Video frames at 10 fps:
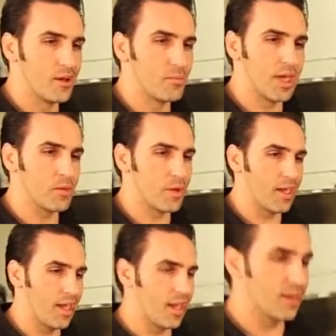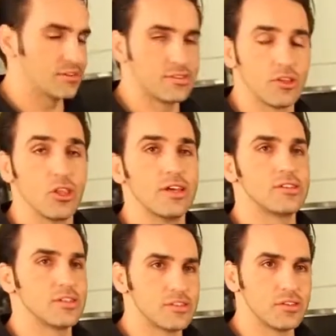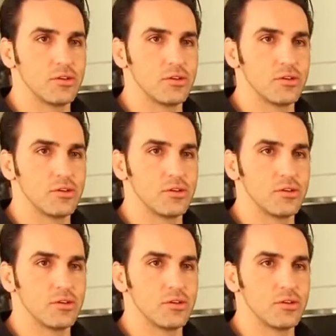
make it by hand, it's delicious.